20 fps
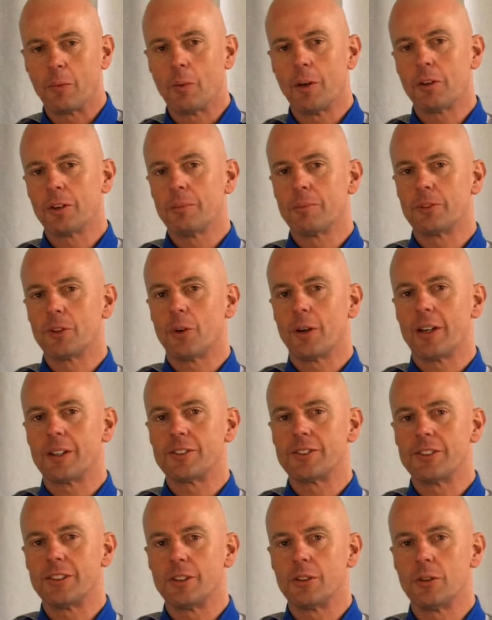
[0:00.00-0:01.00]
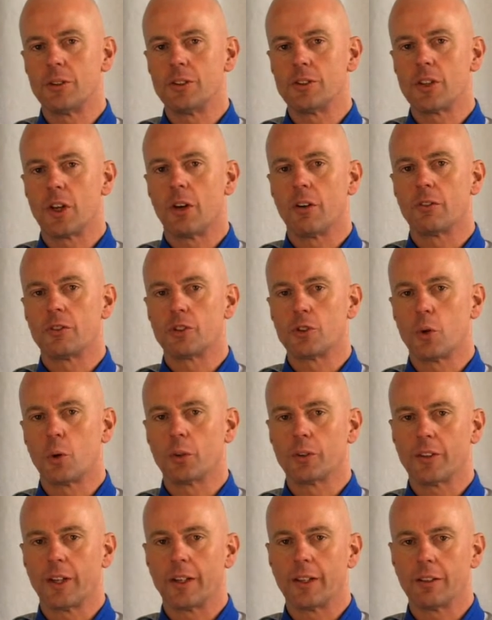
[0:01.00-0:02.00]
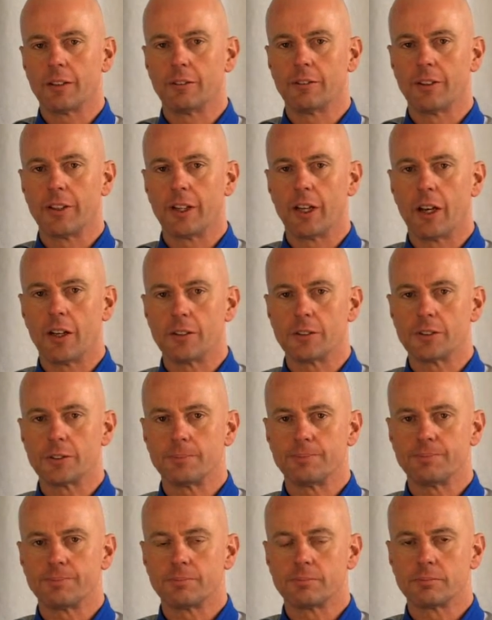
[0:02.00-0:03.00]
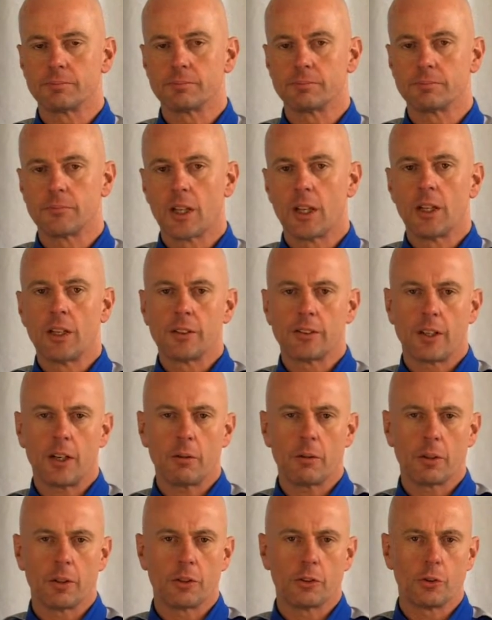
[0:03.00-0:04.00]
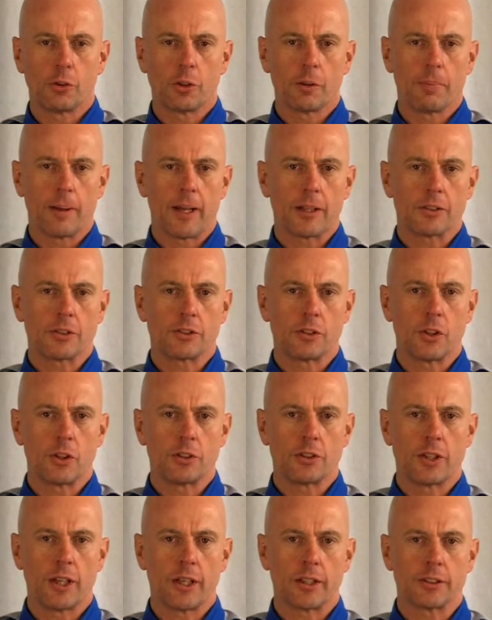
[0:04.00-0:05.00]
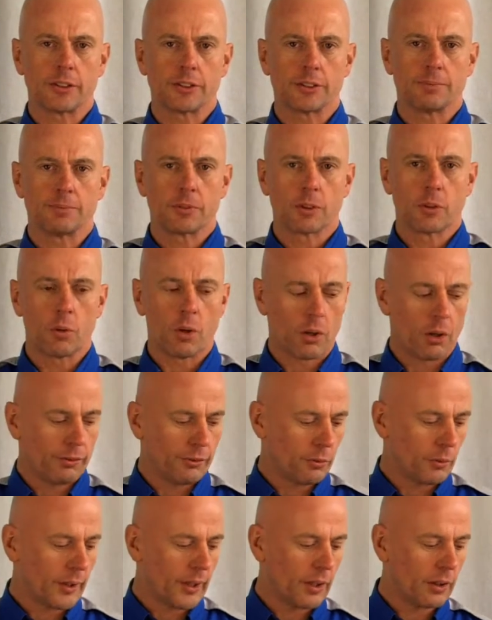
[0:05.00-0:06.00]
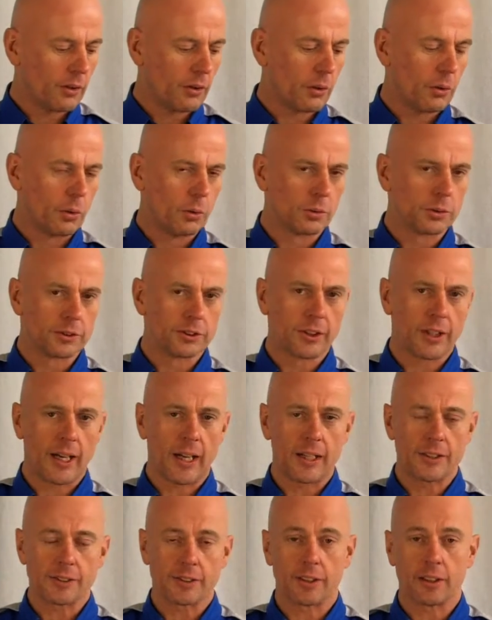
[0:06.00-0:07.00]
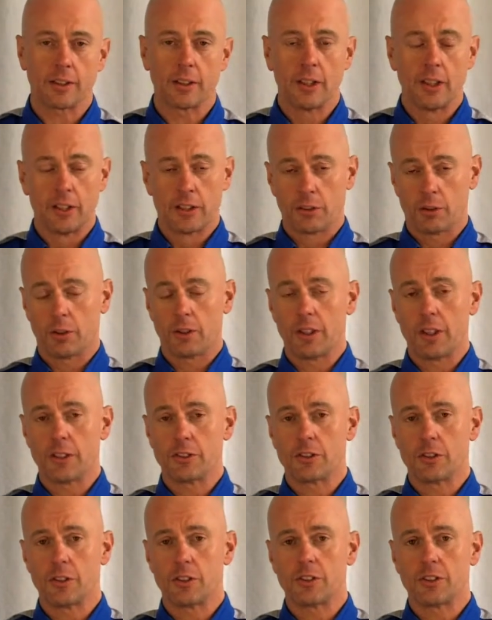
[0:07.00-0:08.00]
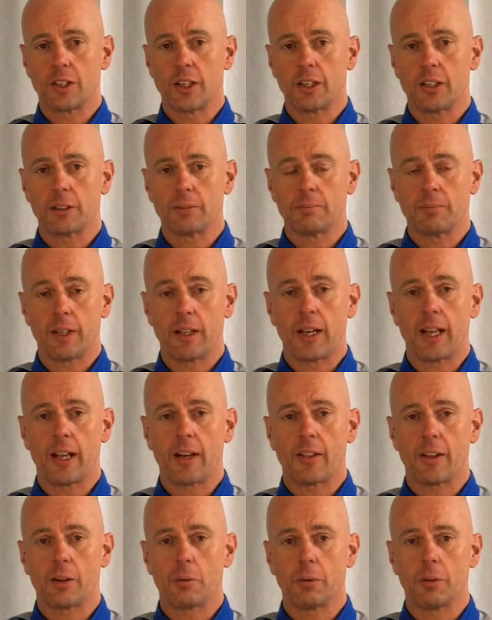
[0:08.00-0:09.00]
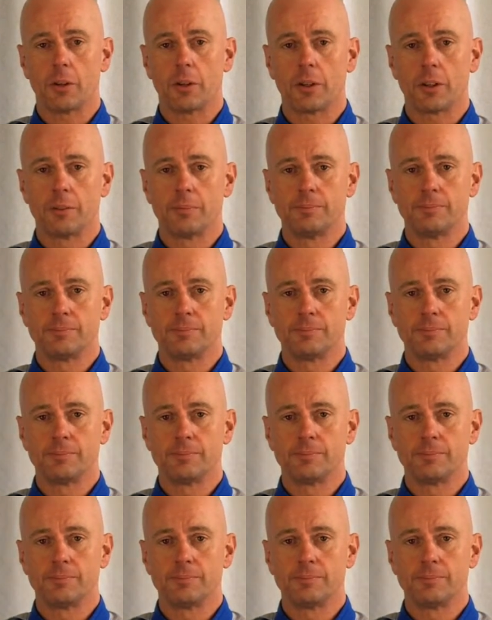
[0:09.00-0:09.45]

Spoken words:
and welcome to our series of short technical videos. Today we're going to talk about surge tanks. Quite often we get calls asking, do I need a surge tank and how do they work?